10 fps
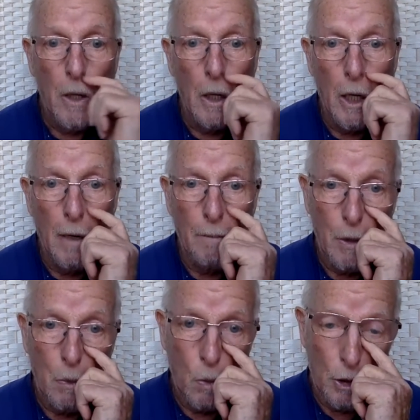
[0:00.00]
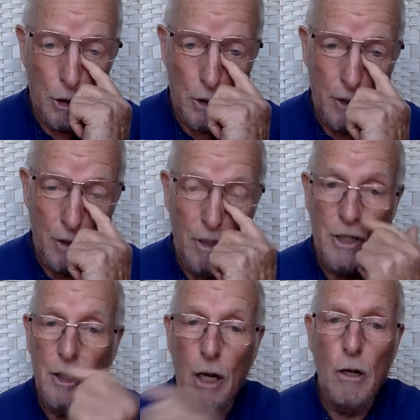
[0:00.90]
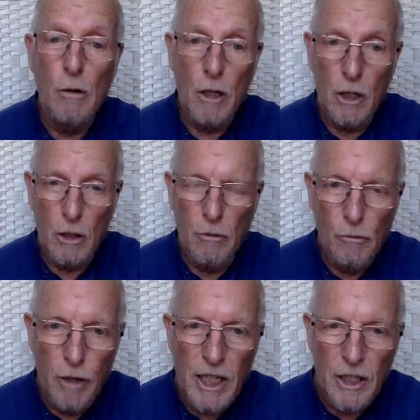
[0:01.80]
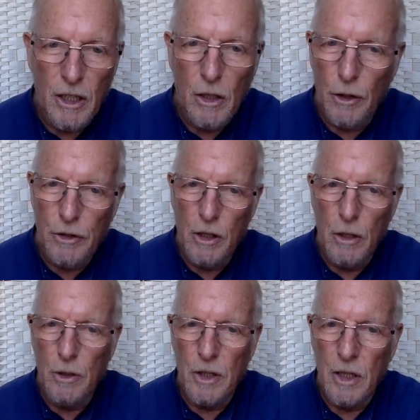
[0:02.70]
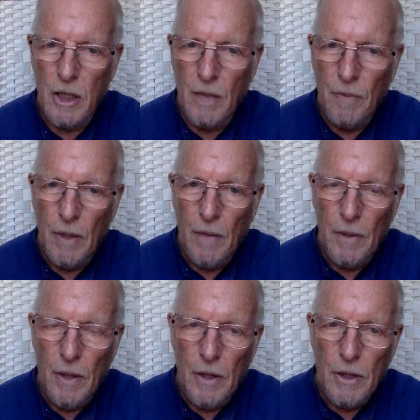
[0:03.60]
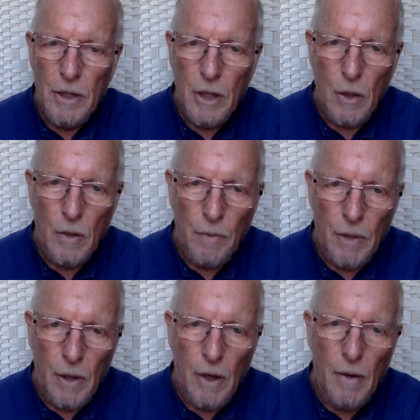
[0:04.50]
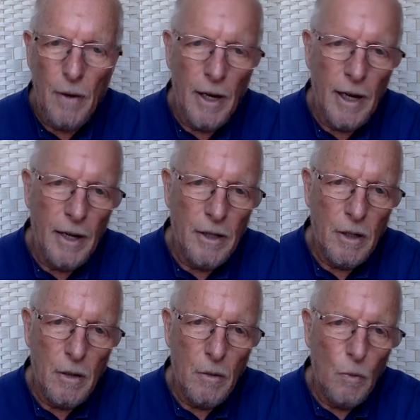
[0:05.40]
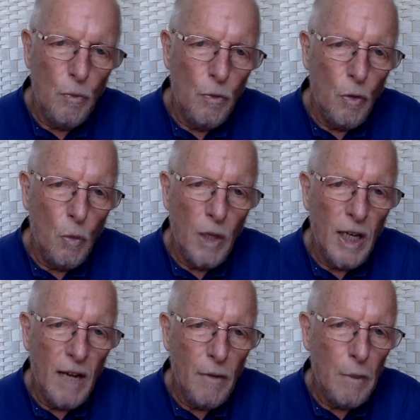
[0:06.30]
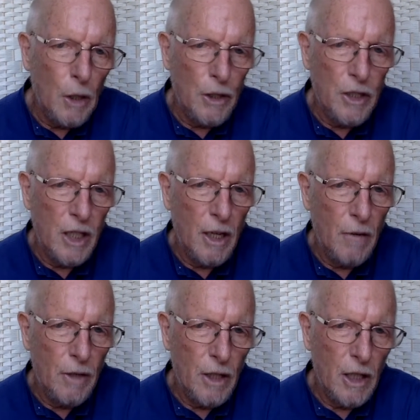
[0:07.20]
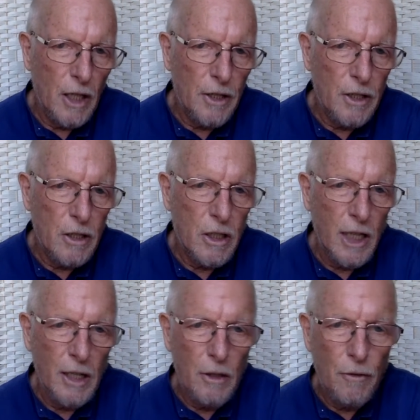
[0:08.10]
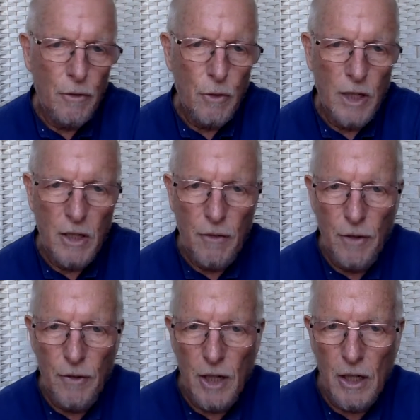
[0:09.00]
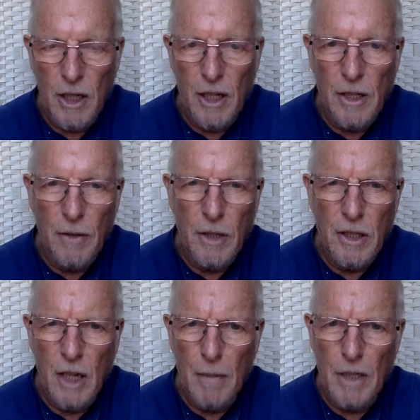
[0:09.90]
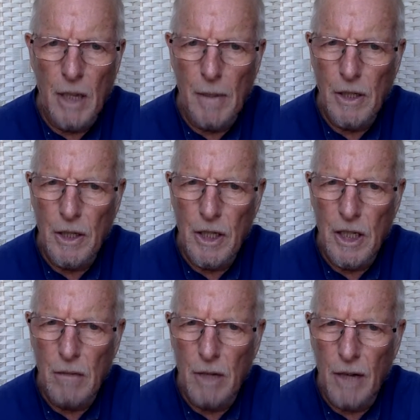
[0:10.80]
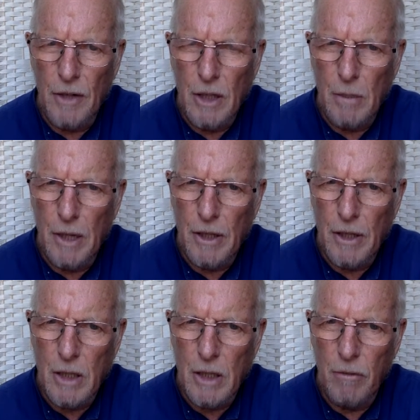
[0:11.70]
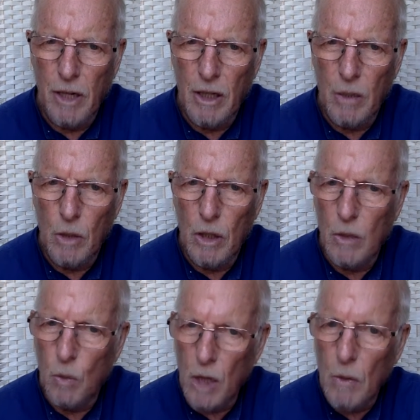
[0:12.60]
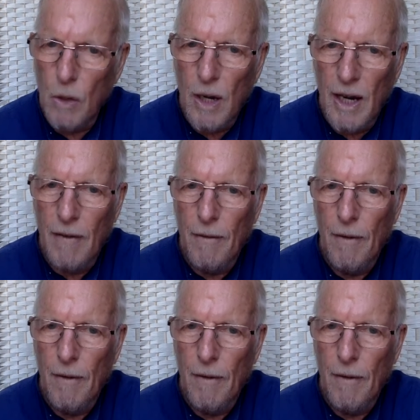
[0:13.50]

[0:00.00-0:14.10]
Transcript: There is no reason not to use it. So, and we have a policy over the last 10, 20, 15 years. If there's an epidemic disease around that's about to spread around the world, we will have